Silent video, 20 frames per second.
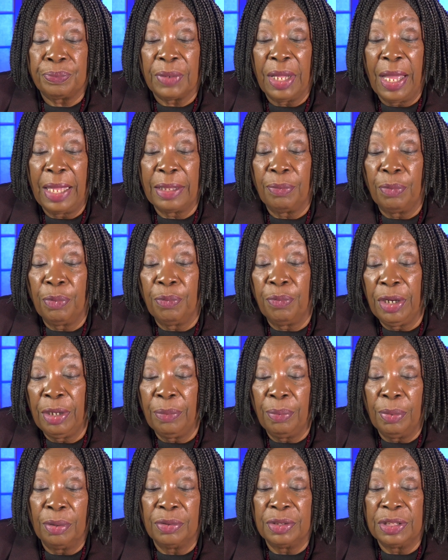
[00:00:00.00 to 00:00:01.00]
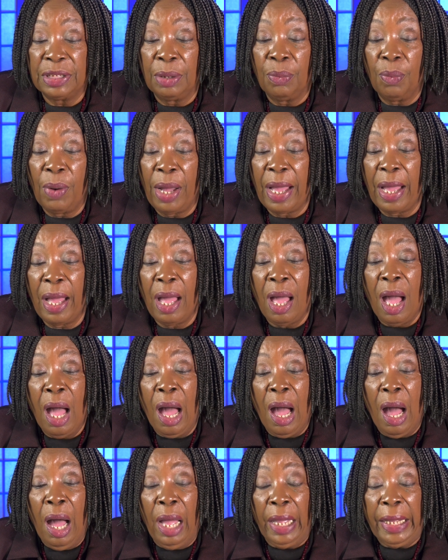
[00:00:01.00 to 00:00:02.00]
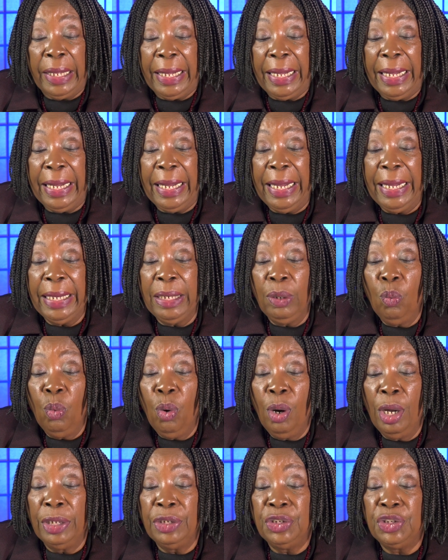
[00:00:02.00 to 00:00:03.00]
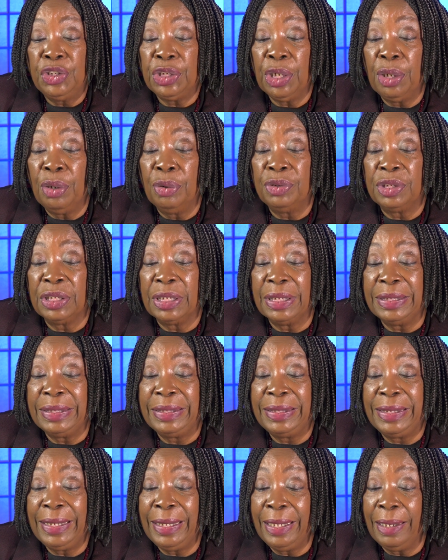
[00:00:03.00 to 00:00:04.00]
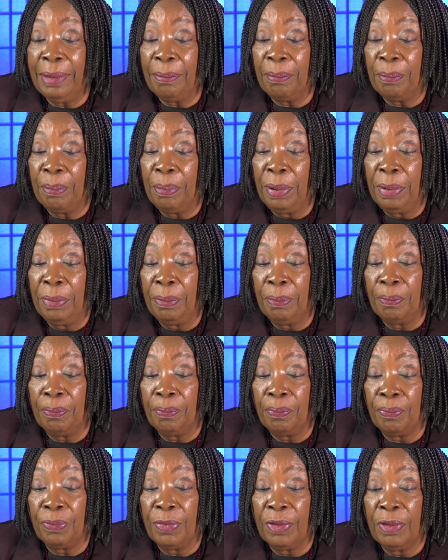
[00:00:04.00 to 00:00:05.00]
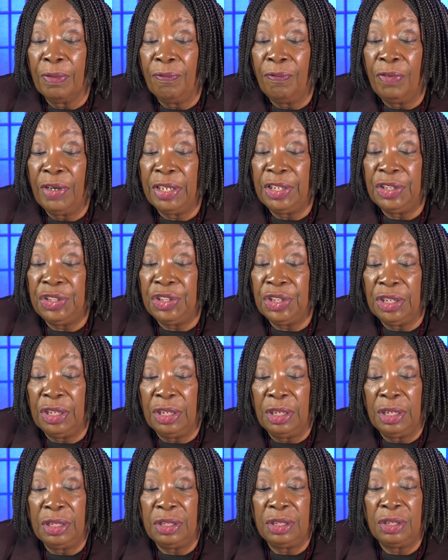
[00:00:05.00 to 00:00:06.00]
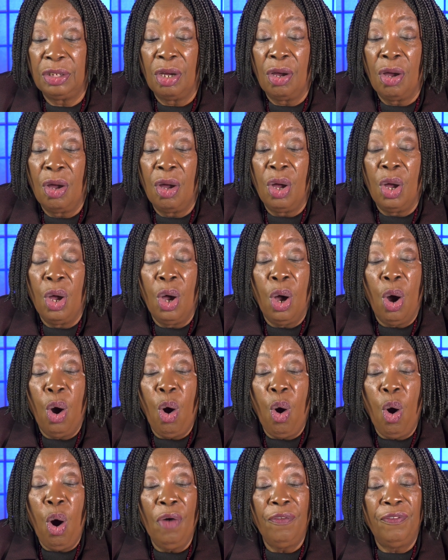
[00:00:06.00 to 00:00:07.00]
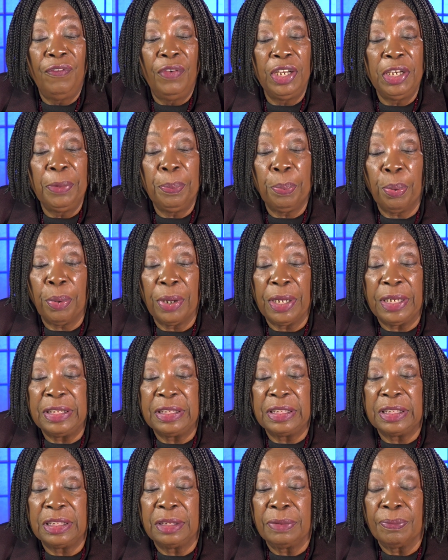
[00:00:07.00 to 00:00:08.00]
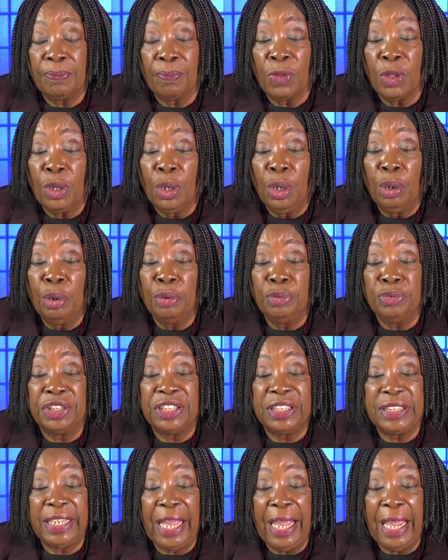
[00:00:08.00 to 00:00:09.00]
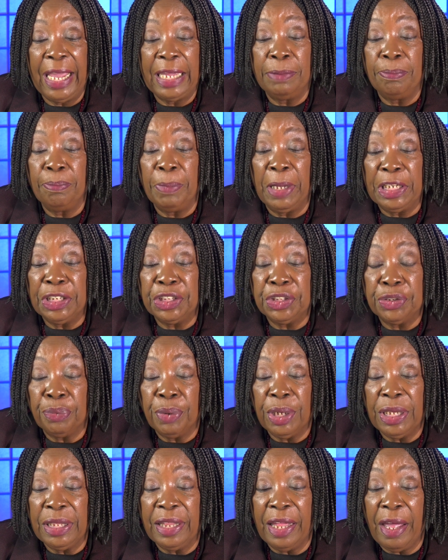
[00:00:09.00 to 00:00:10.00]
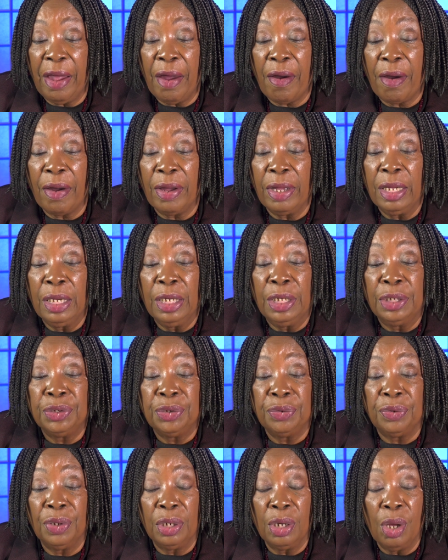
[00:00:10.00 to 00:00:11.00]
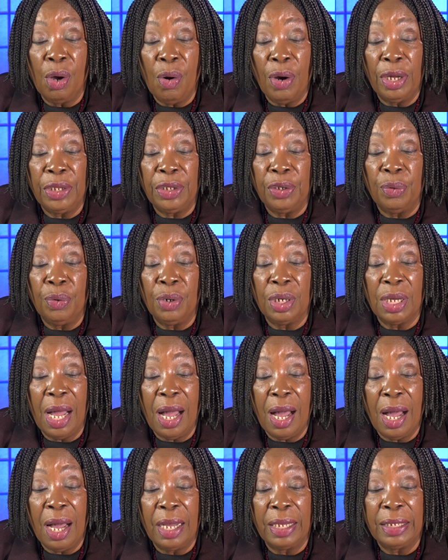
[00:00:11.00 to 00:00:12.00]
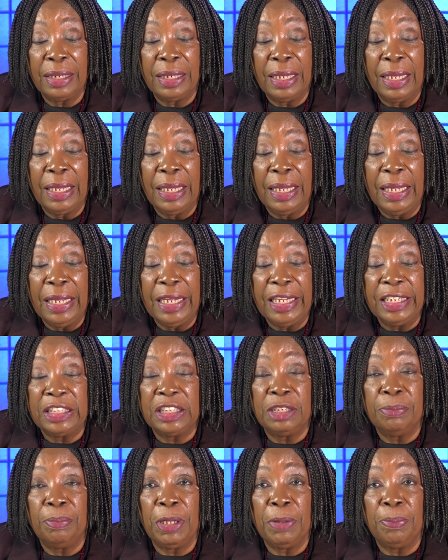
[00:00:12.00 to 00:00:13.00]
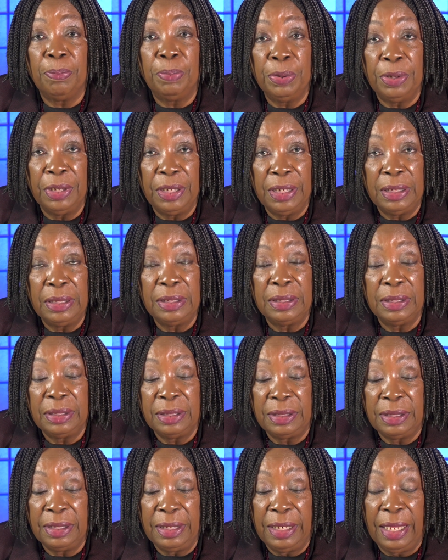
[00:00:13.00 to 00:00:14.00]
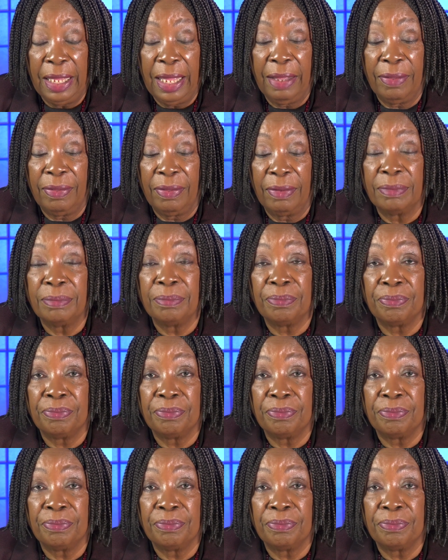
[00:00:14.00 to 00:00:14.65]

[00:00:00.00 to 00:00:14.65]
After we read it, we're going to say why. Anyone shows contempt for the judge or for the priests who stand ministering there to the Lord your God is to be put to death.